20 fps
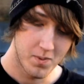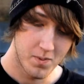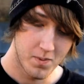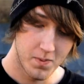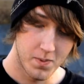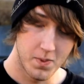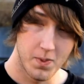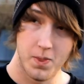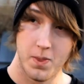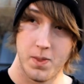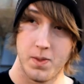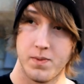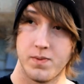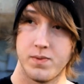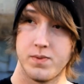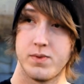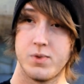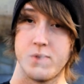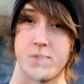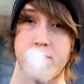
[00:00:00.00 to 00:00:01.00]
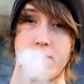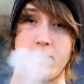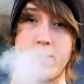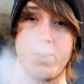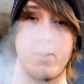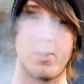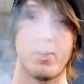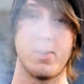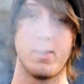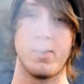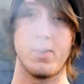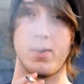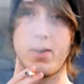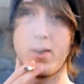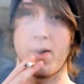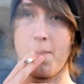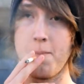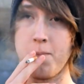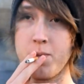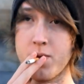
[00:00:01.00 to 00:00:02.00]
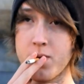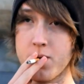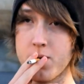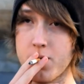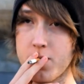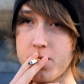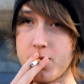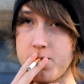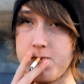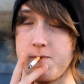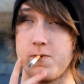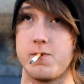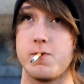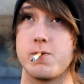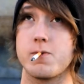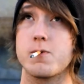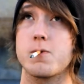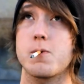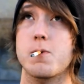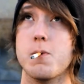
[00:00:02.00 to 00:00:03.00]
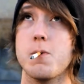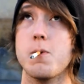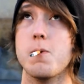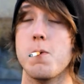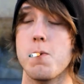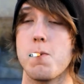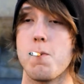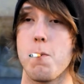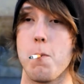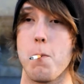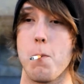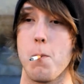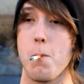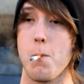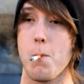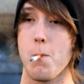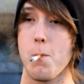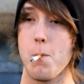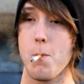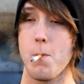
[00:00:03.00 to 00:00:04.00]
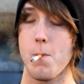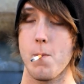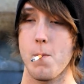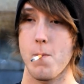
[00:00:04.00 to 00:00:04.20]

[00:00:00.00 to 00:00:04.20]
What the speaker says: (silence)